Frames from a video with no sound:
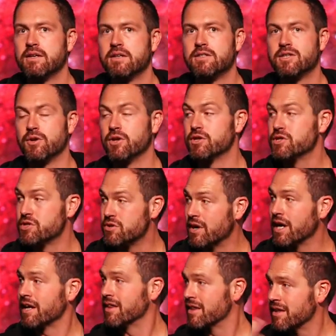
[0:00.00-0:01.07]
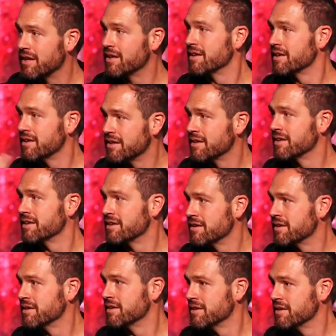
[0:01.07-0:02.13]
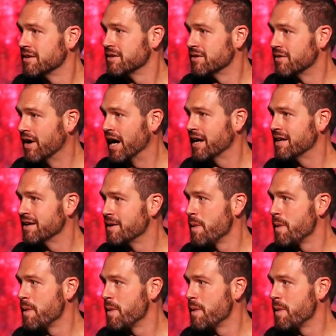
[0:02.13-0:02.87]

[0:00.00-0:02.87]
So your strength, right?